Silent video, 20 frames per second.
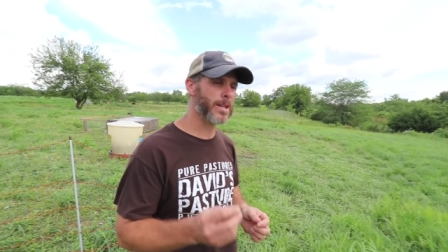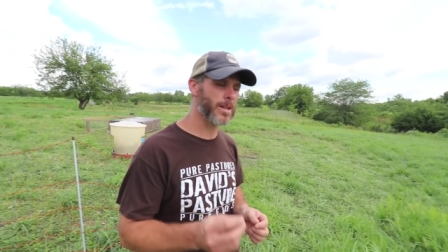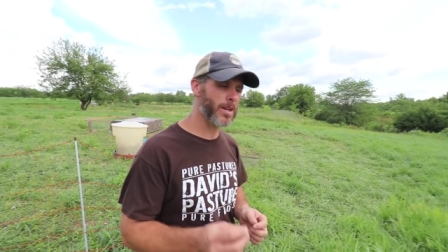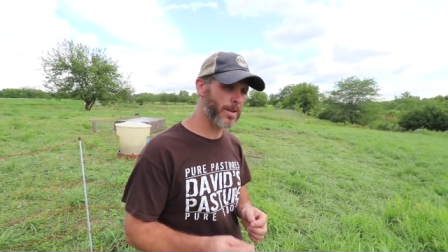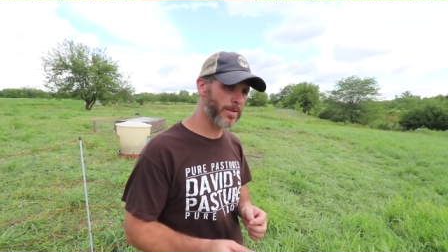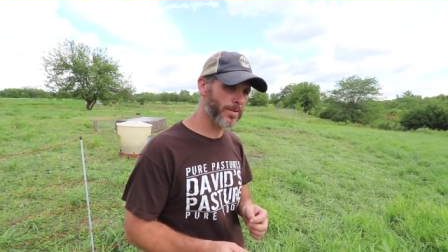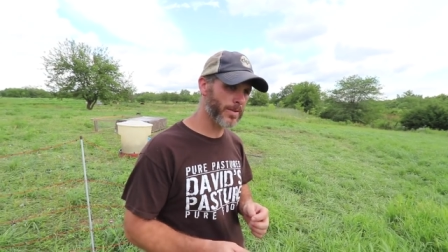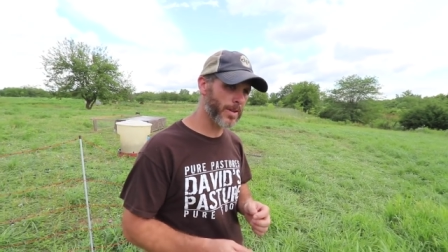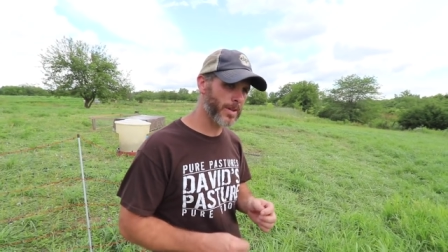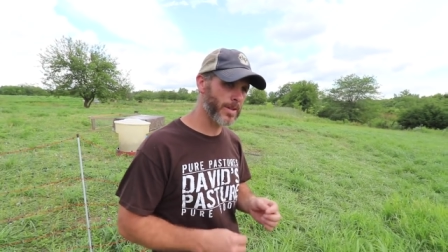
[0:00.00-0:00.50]
and
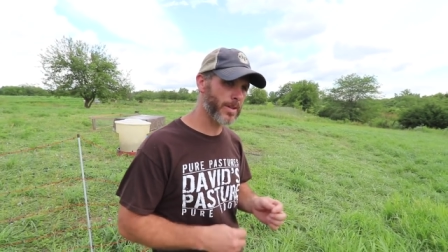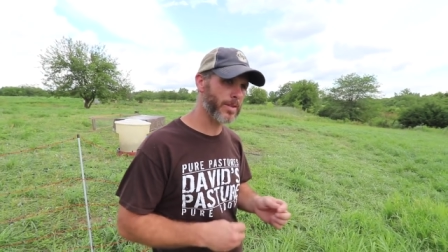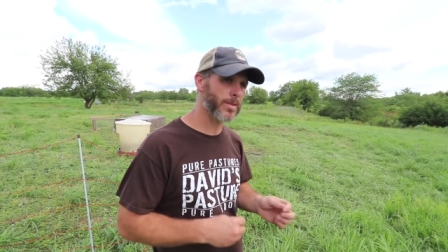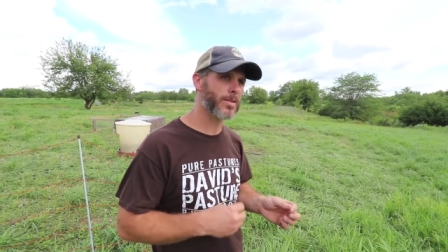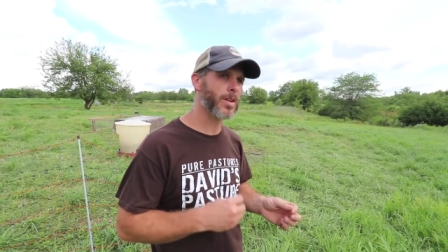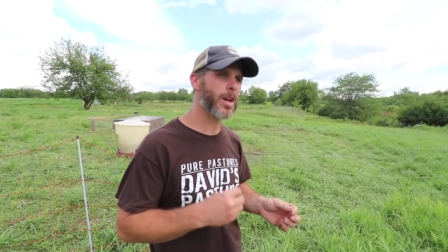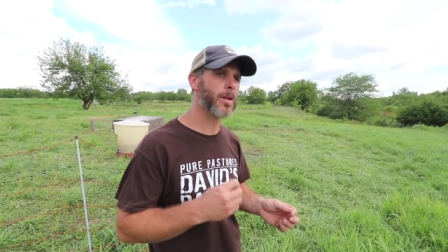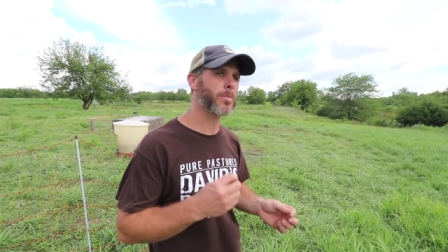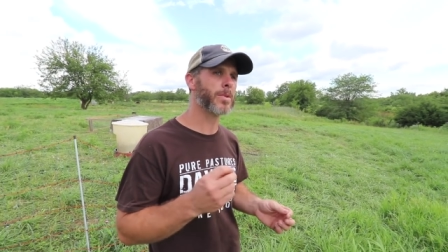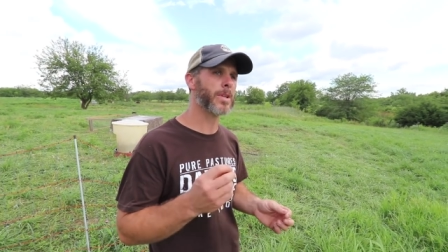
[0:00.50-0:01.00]
all of a sudden it's
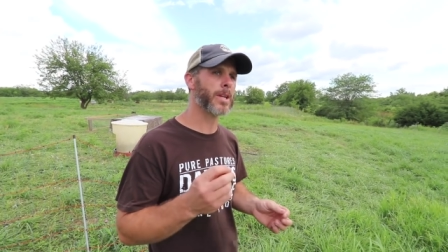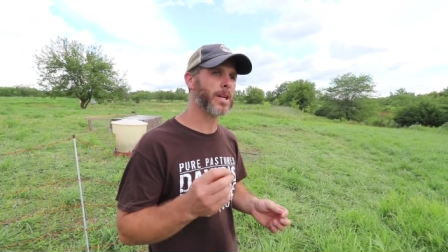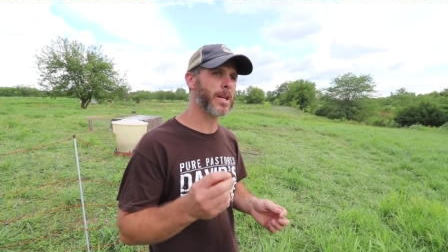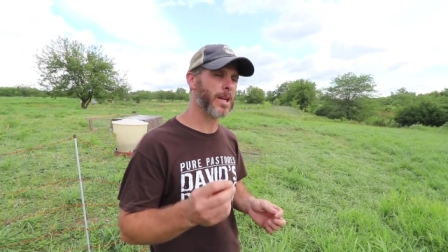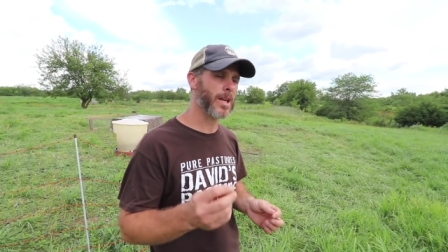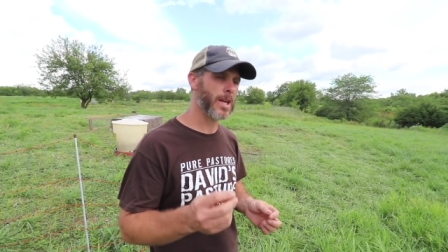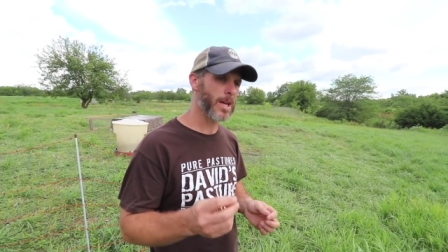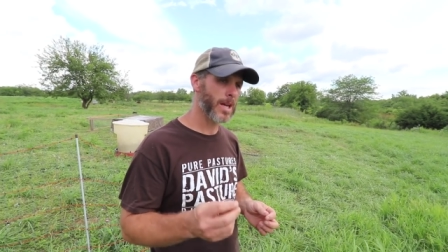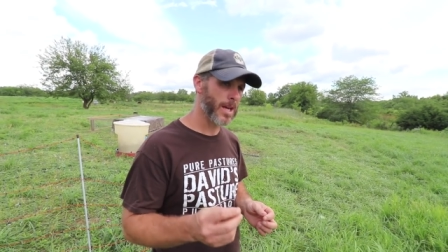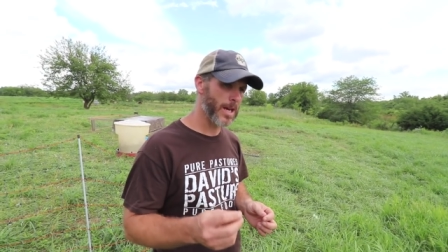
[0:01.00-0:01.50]
doubling.
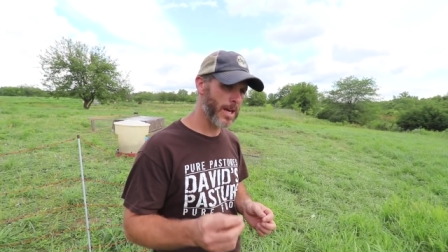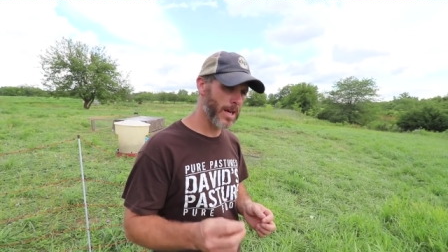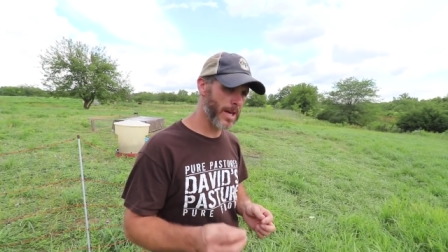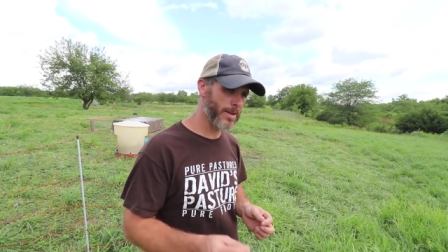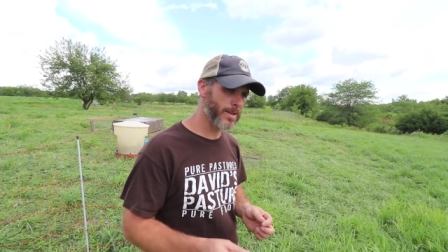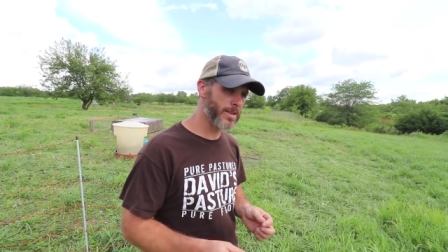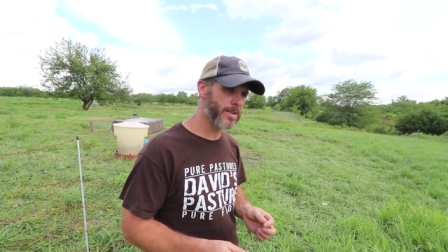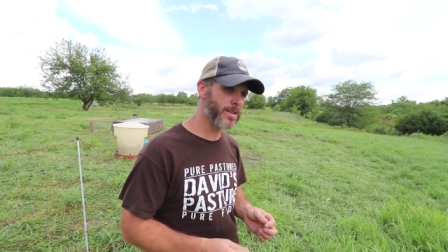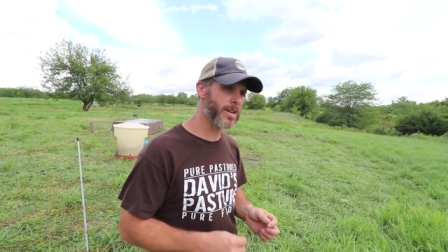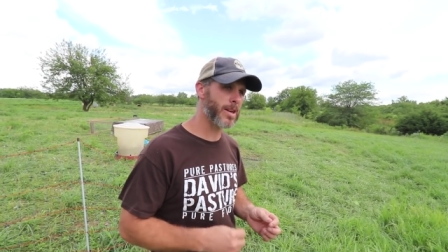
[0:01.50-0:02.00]

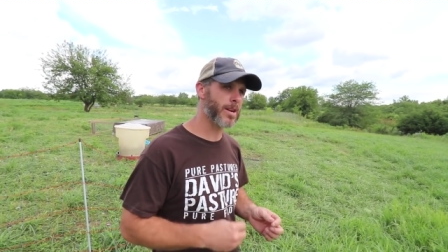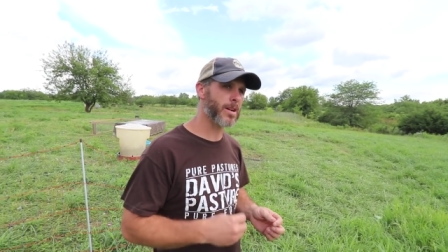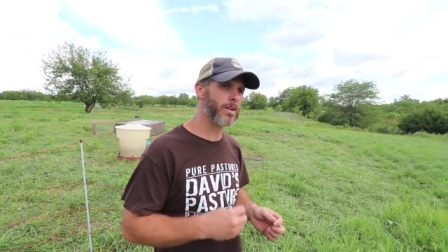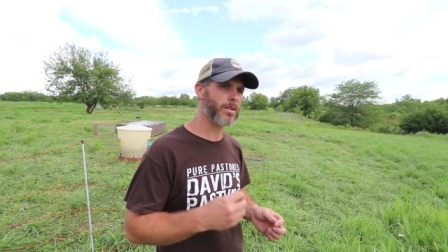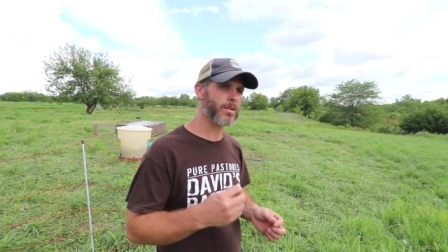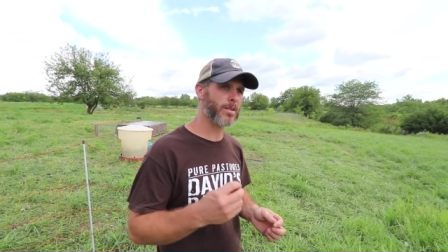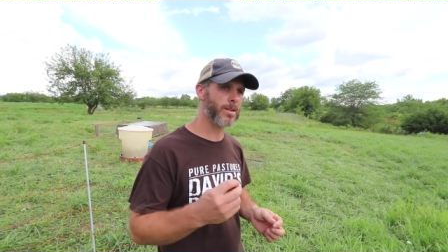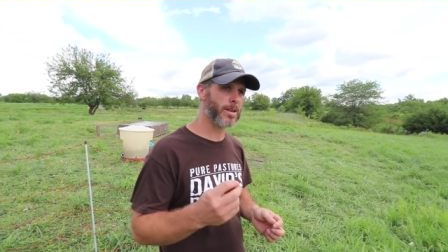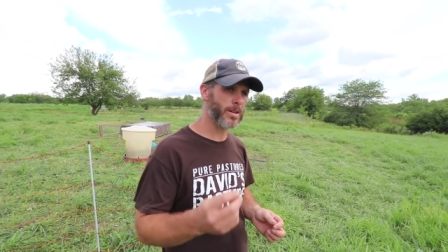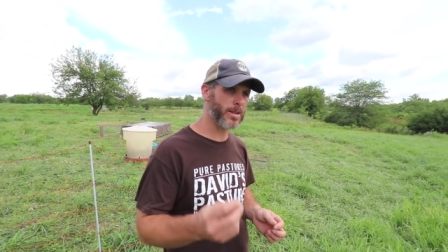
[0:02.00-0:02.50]
And each
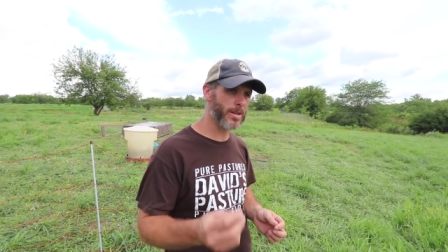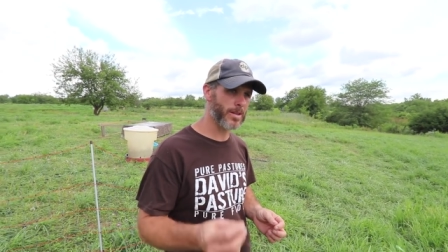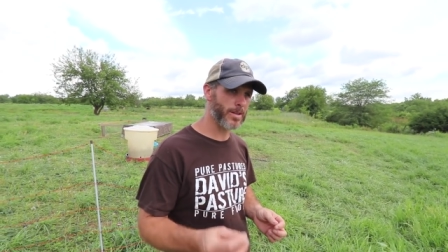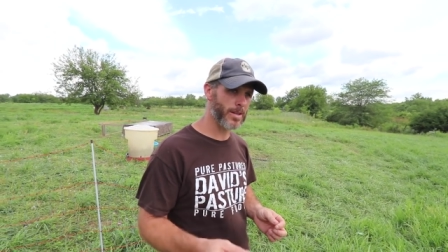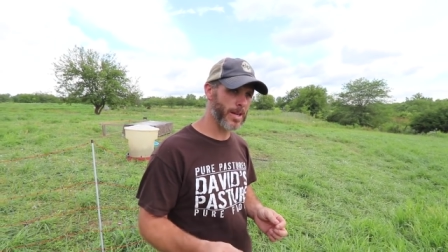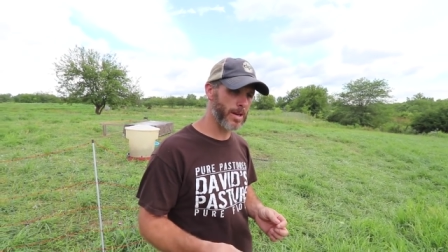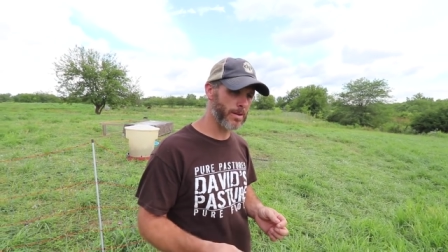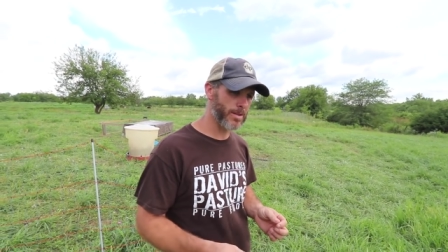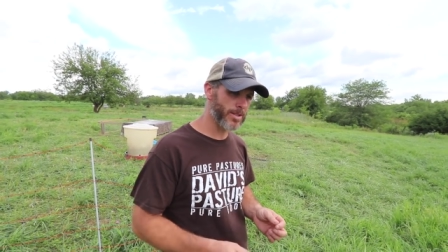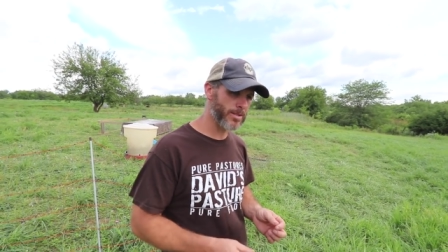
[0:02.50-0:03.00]
year, it's,
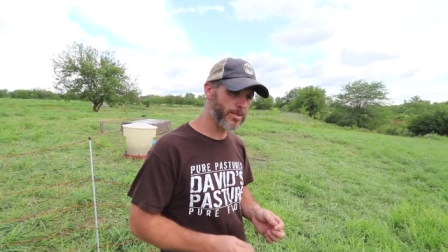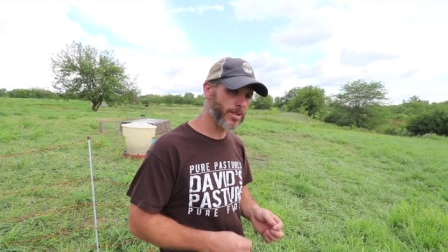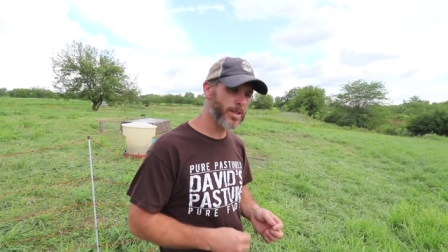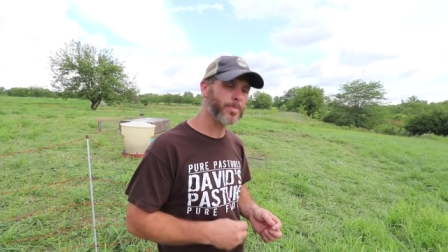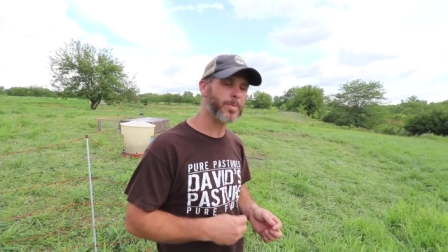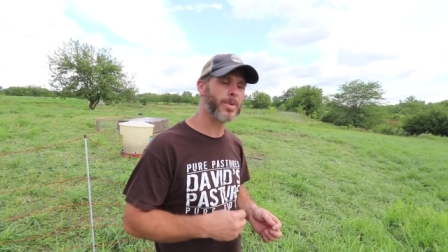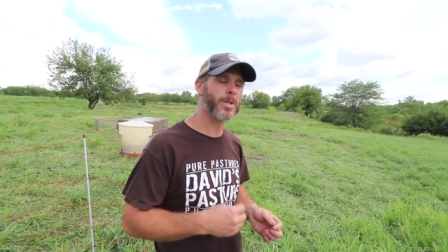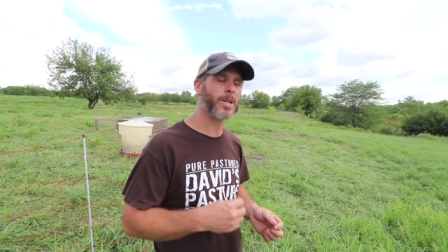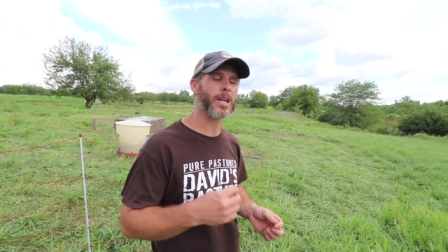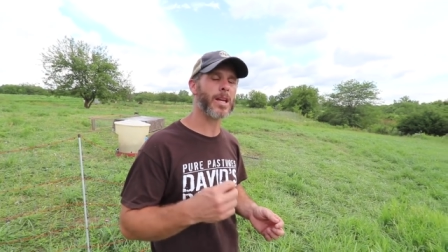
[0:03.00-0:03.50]
now it's
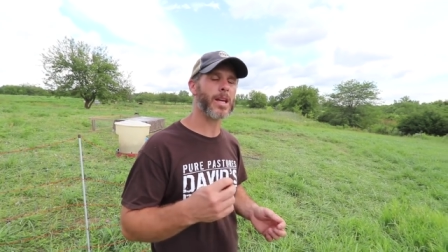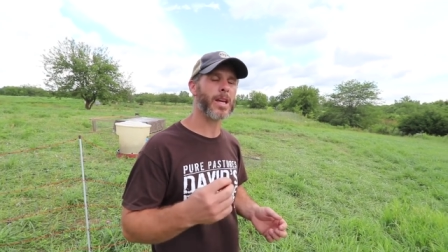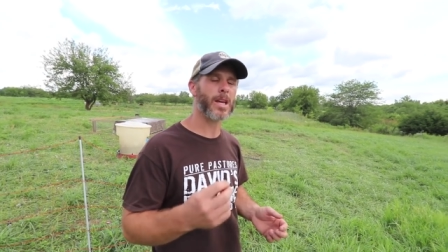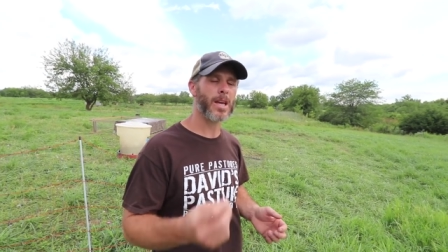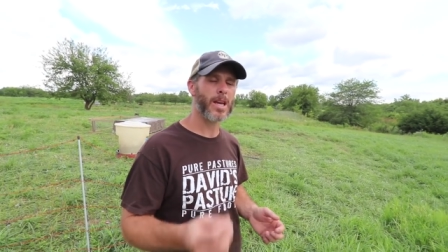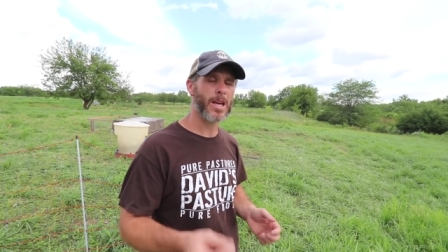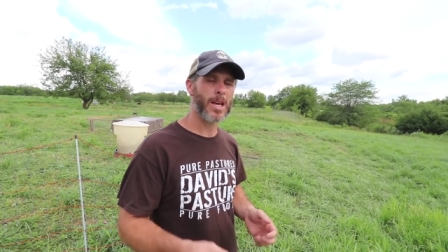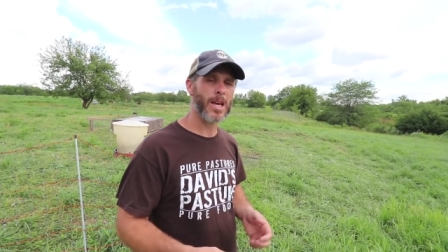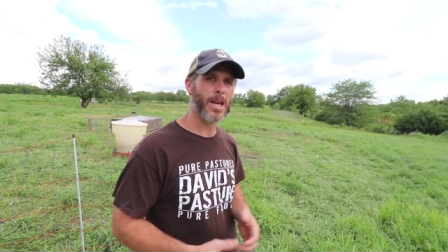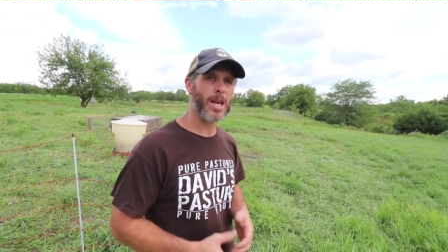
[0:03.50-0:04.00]
tripling
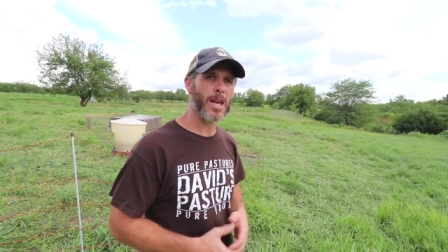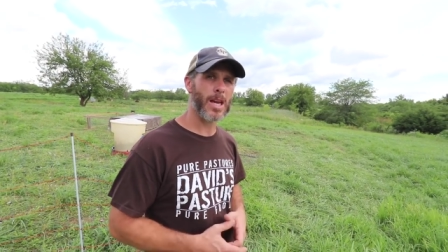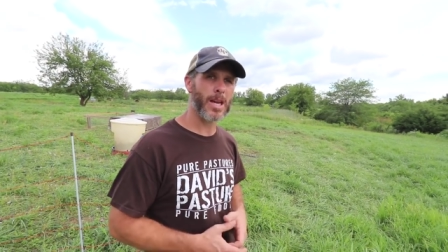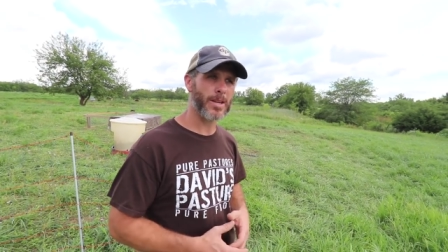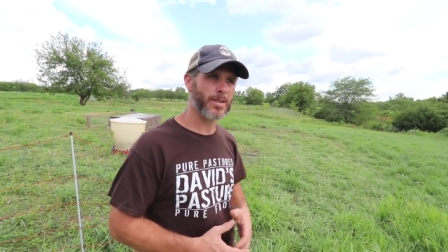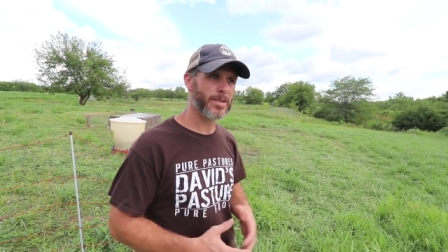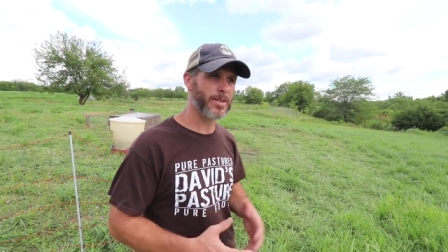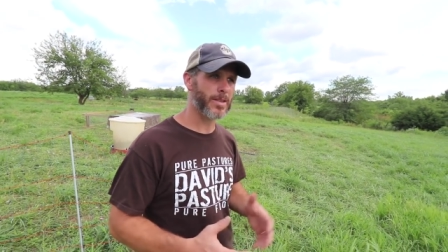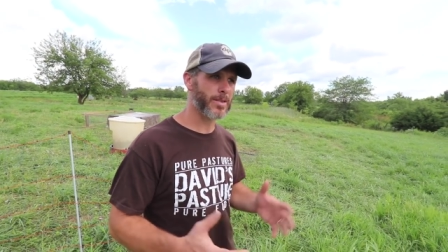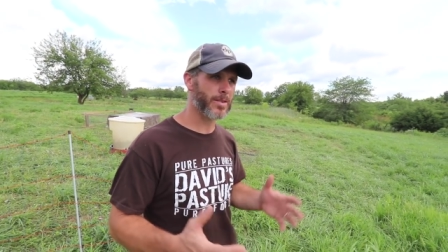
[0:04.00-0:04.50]

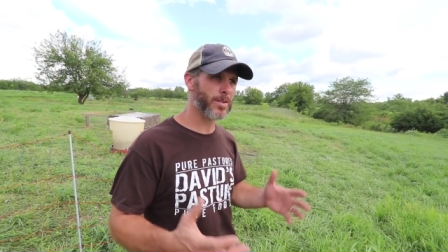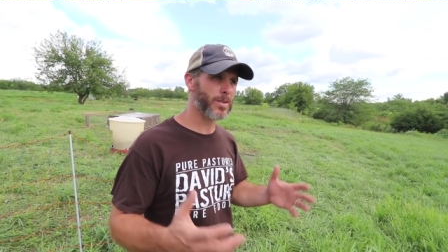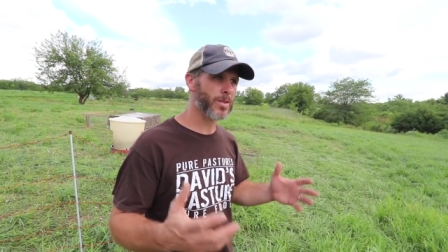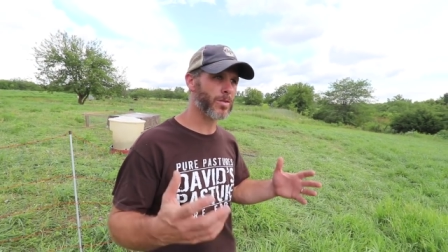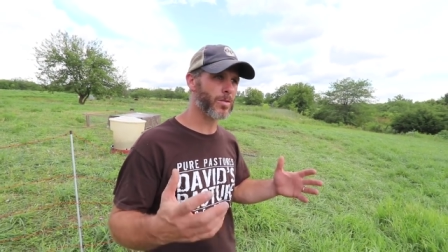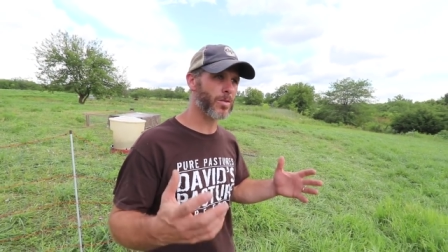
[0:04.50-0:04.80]
and just